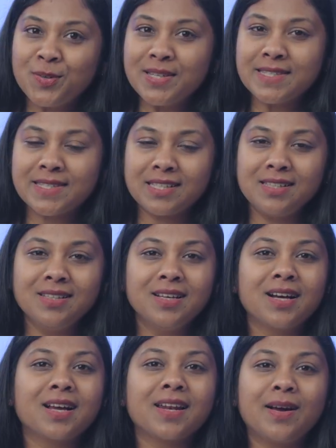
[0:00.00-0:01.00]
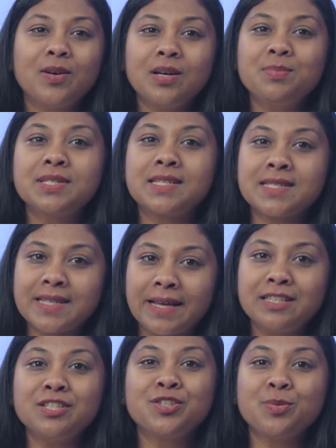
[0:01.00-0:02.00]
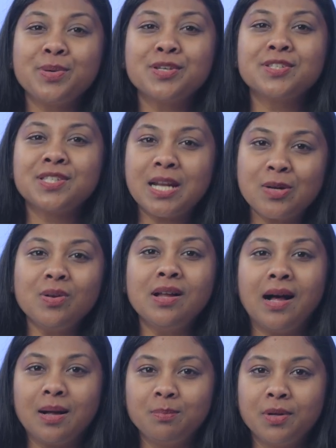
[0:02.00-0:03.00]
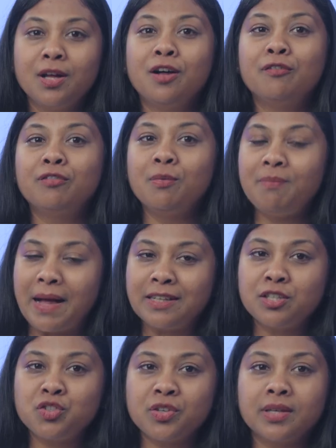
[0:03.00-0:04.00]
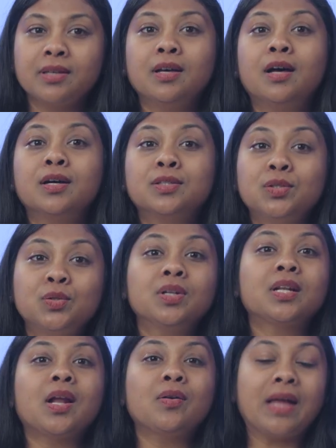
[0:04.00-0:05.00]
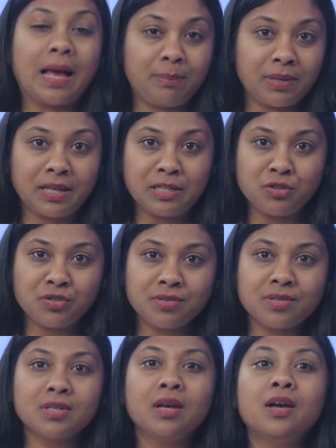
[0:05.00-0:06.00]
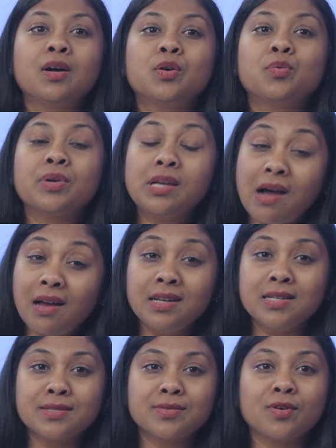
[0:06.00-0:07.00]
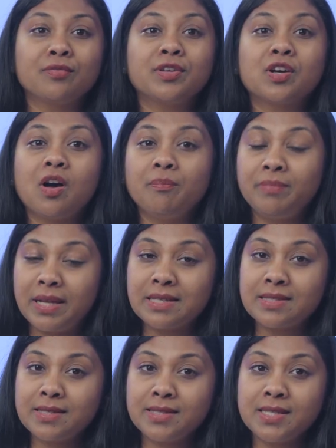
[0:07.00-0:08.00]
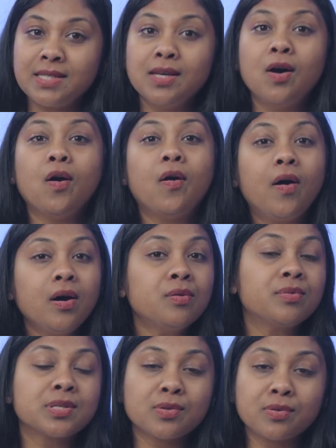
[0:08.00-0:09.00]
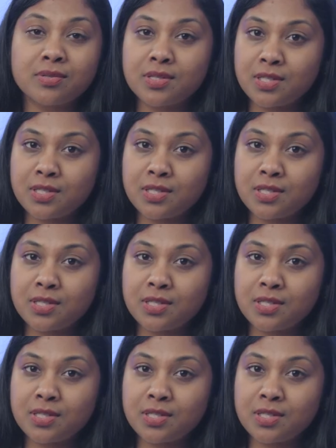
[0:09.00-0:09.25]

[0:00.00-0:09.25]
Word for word: you can see, Cloud Hub is designed to be a central hub for managing Google Cloud applications, regardless of their complexity or resource